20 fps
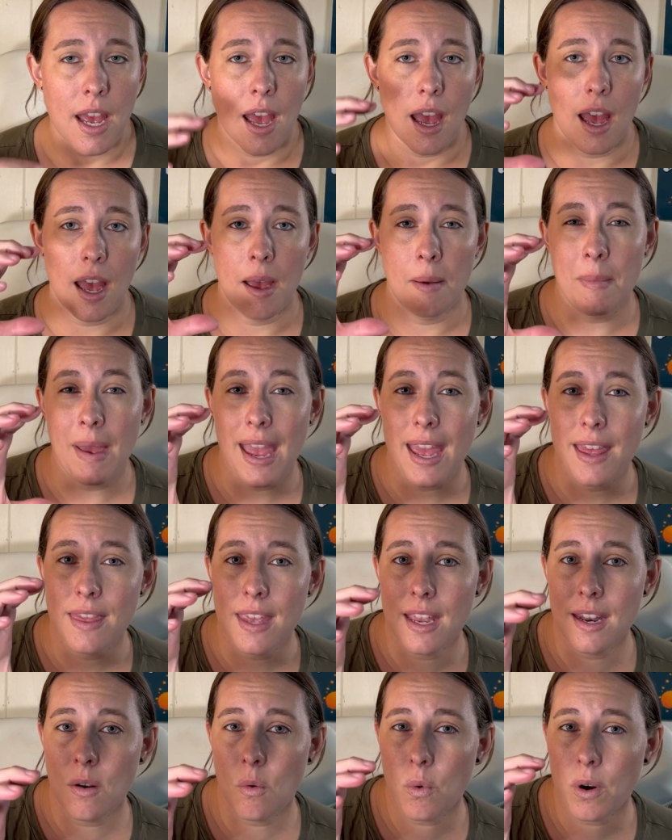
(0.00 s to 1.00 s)
um, and
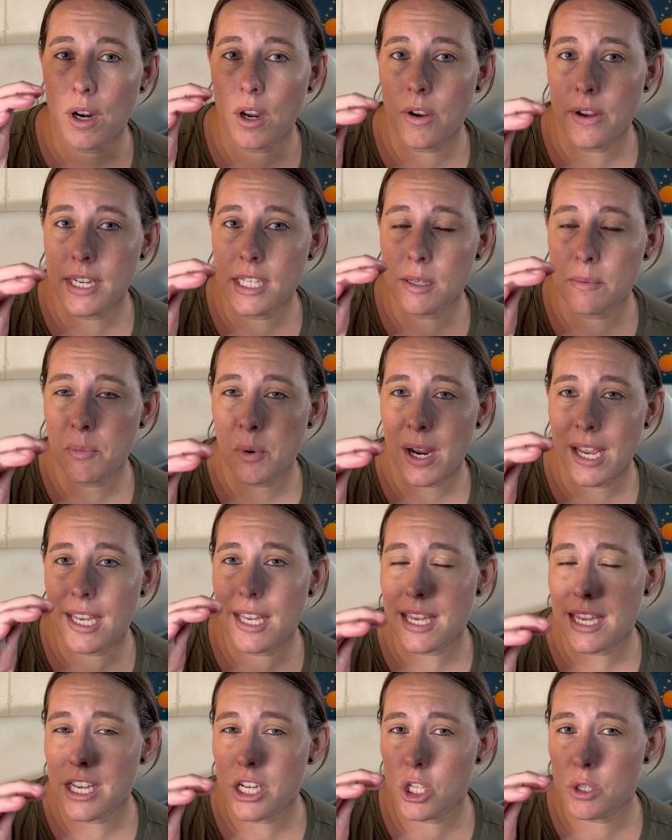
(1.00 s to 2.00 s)
then we're going to break
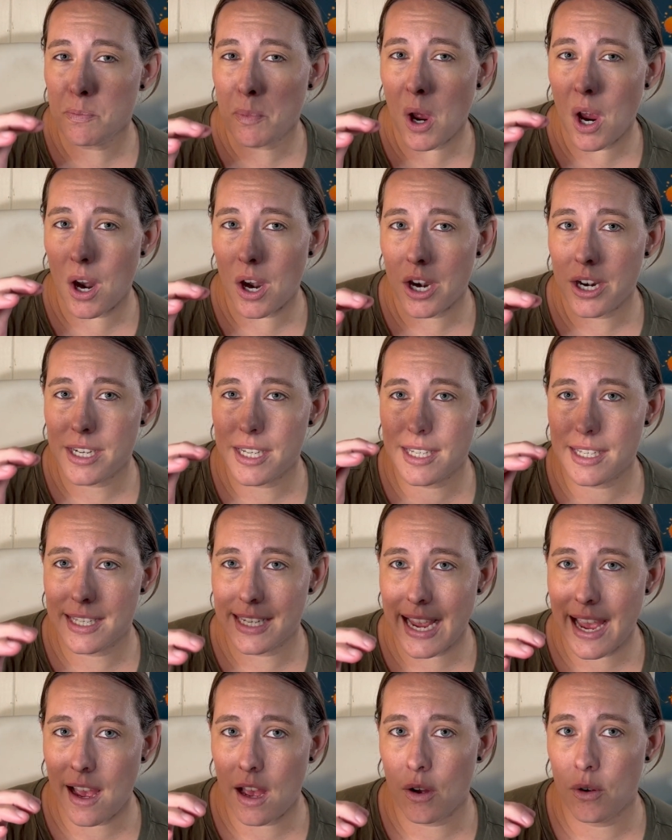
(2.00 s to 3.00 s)
each part
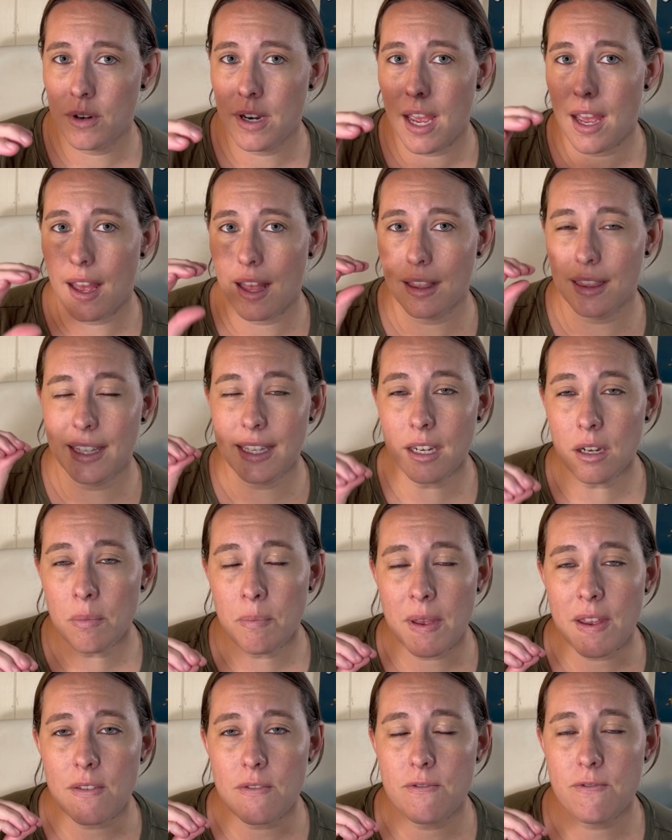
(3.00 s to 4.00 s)
down a little
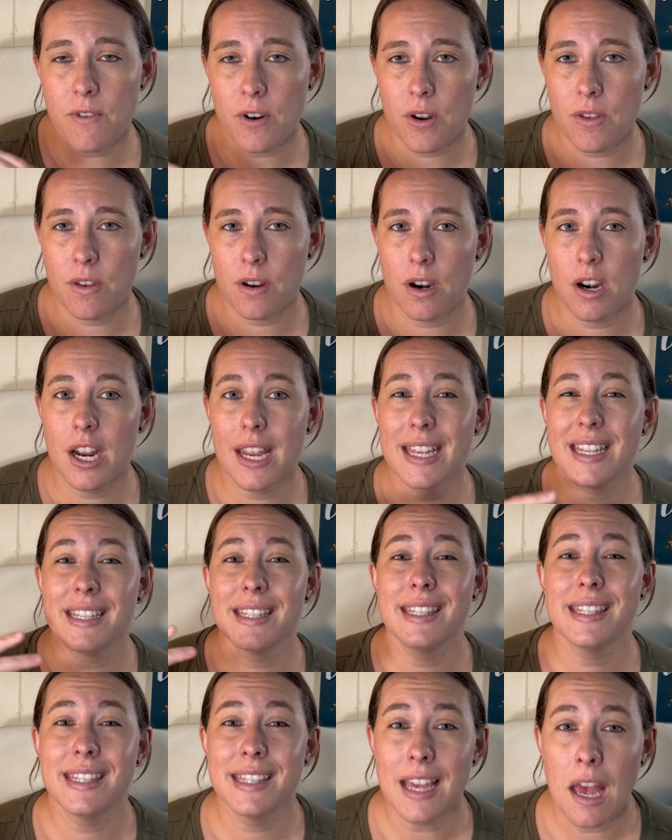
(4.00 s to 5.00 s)
bit further in
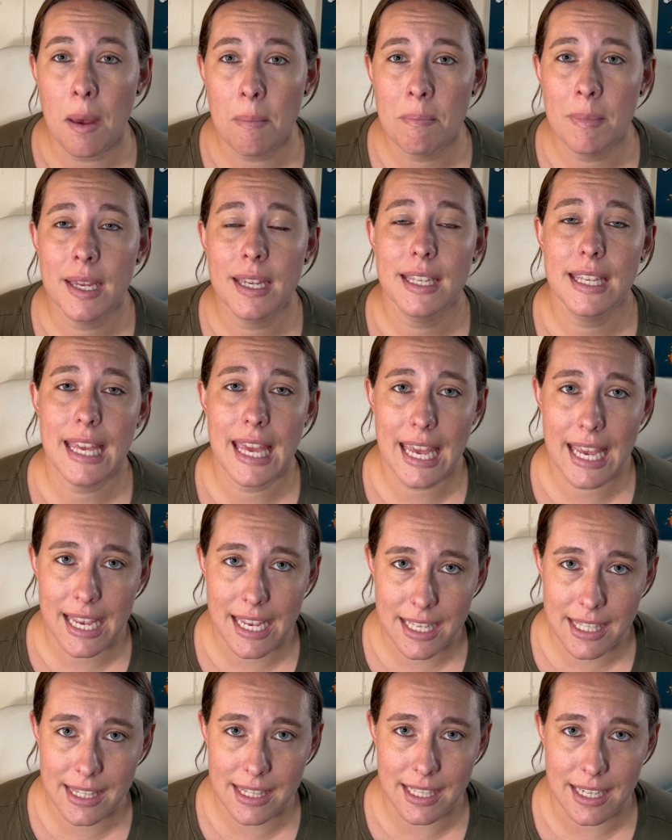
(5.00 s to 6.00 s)
some
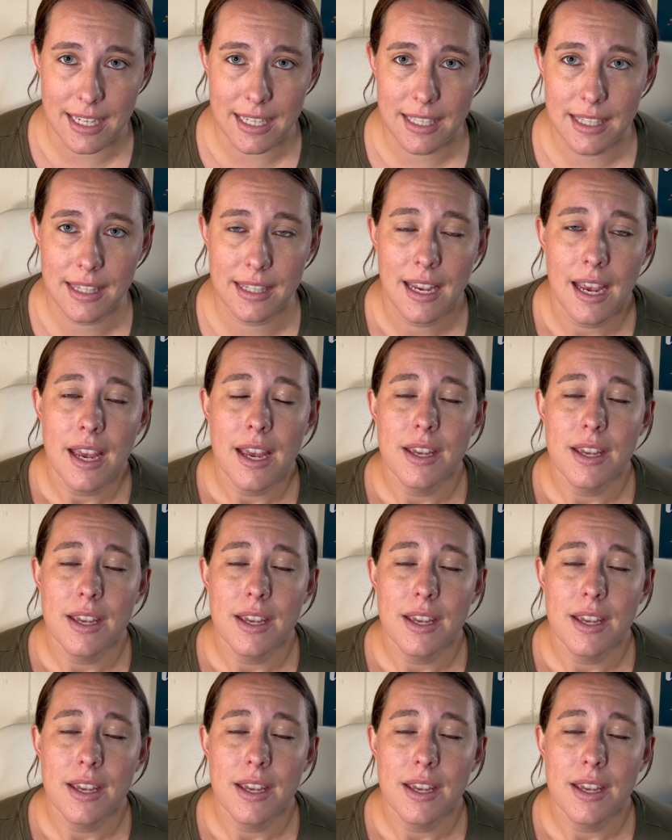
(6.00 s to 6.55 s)
cases.